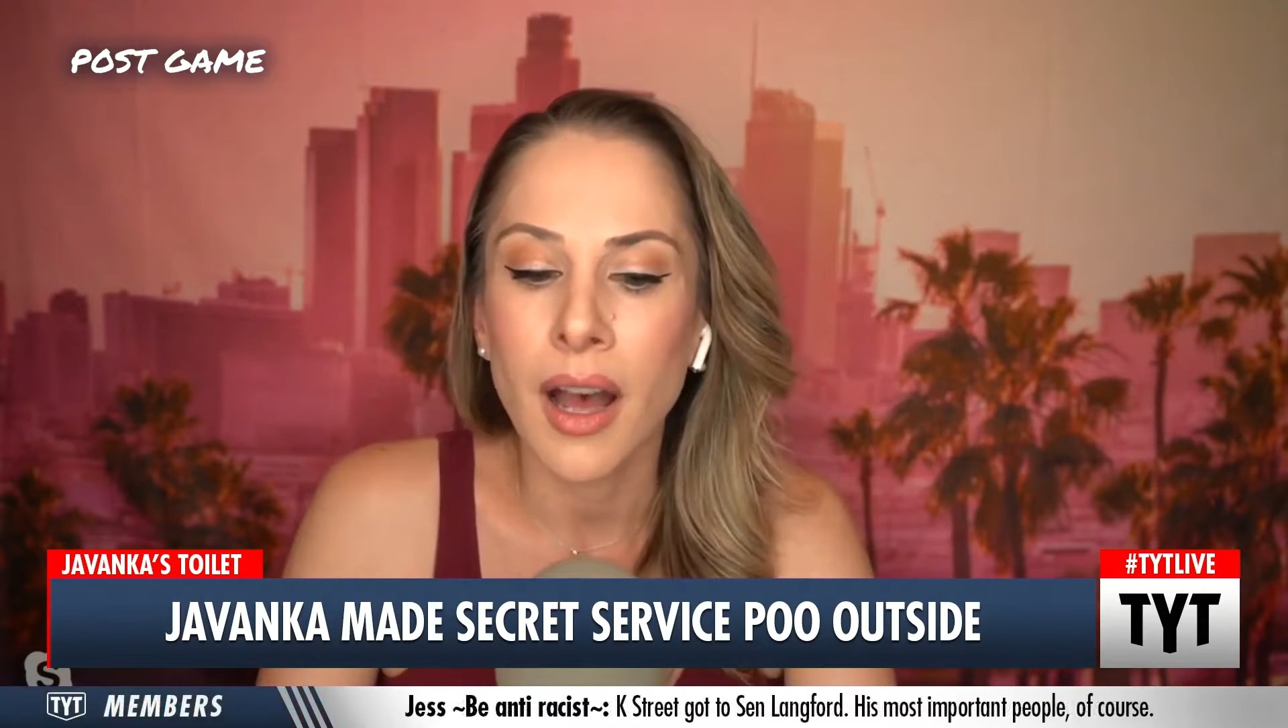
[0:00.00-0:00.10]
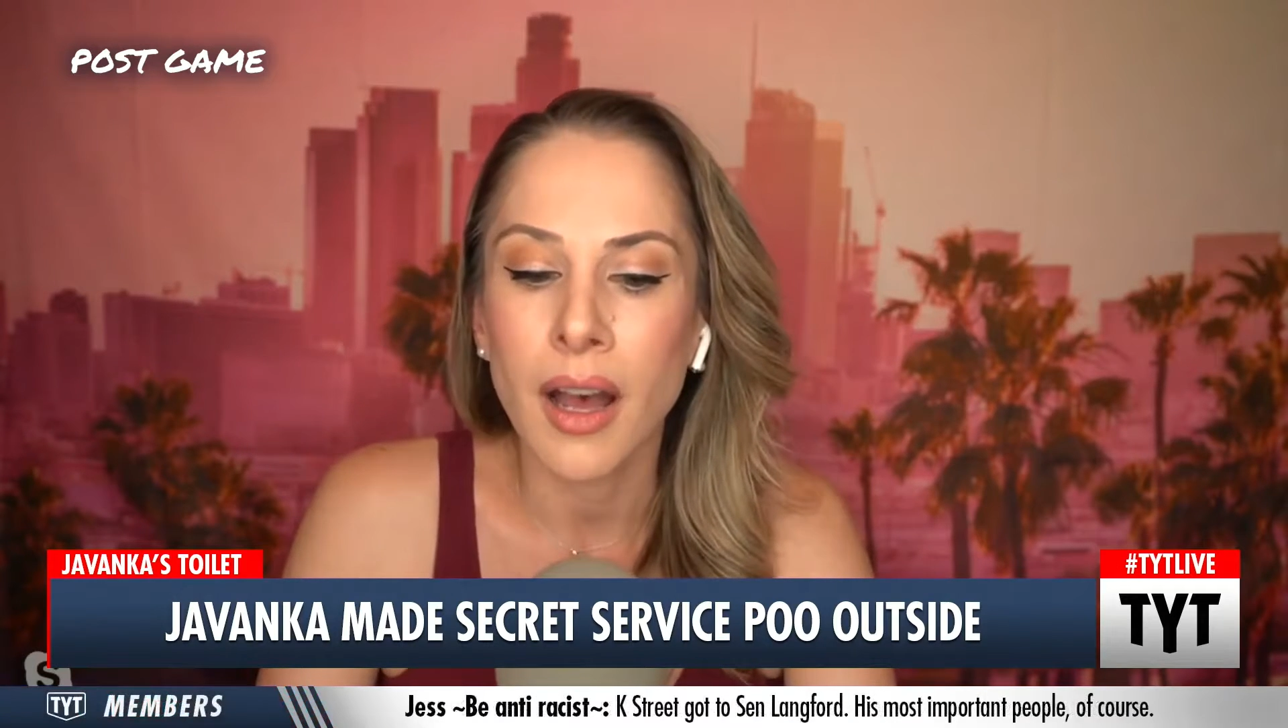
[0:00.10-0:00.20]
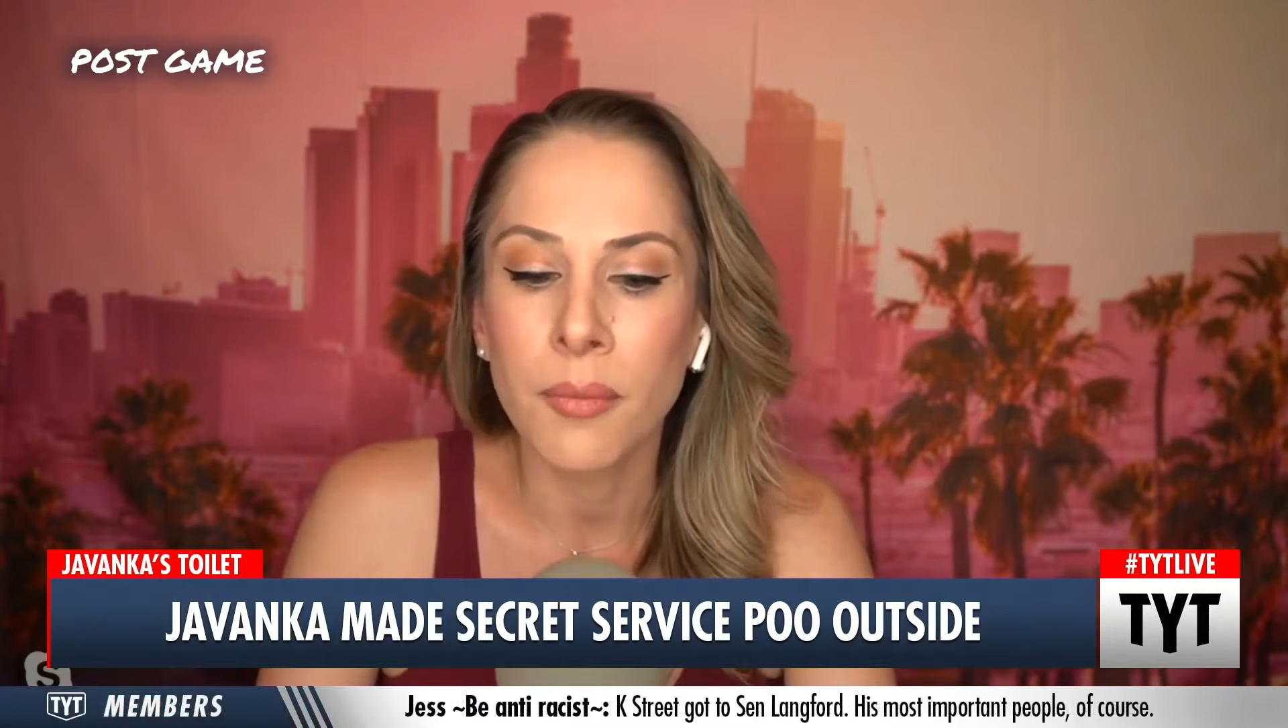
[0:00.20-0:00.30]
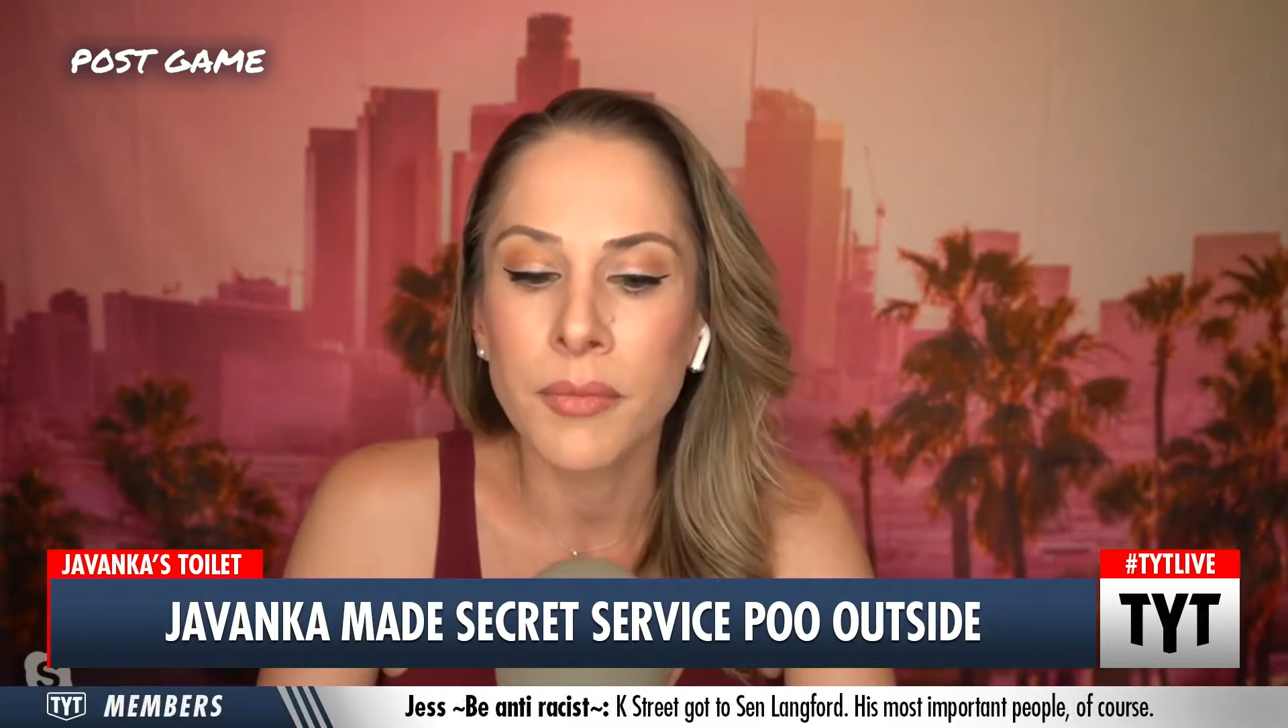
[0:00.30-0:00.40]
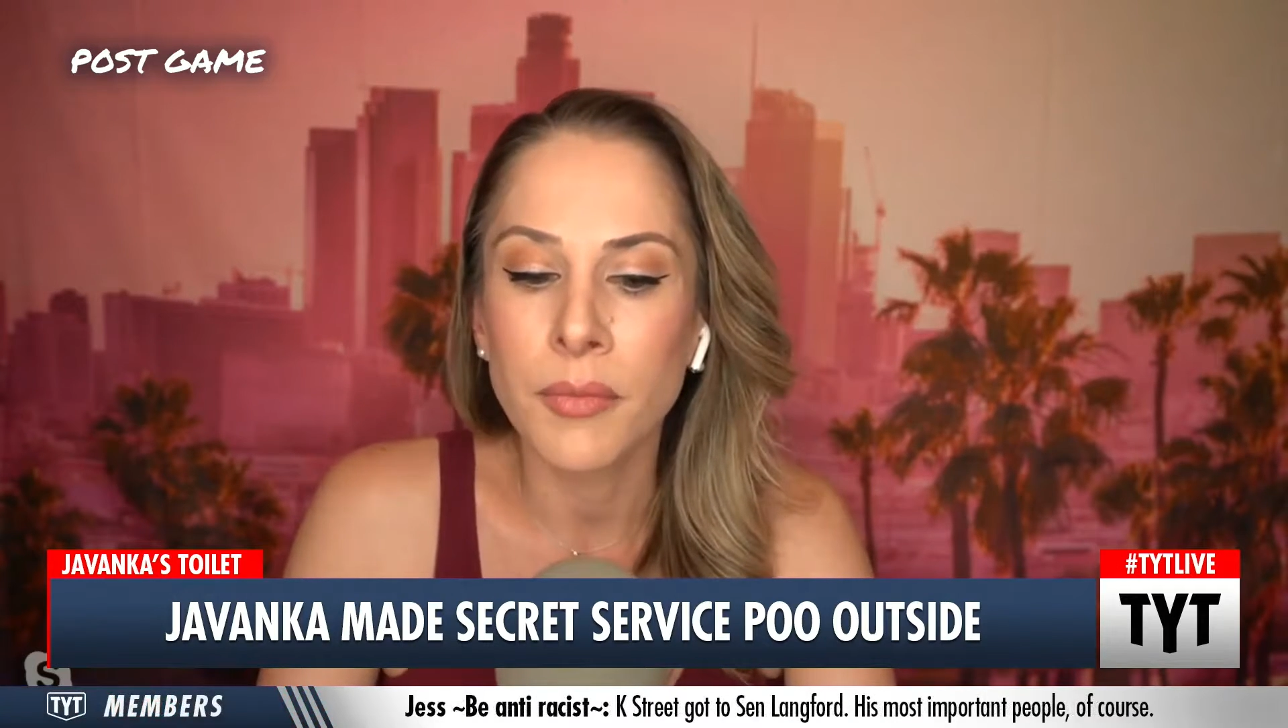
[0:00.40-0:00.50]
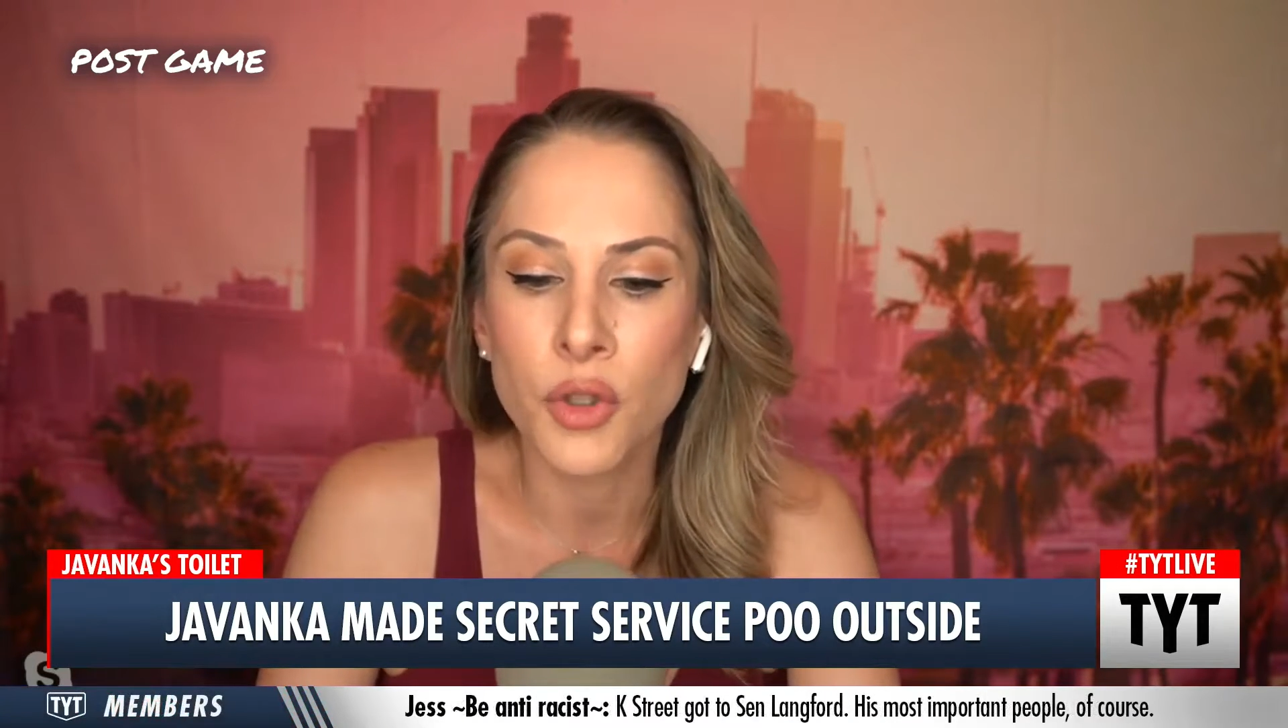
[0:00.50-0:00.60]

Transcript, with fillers: um,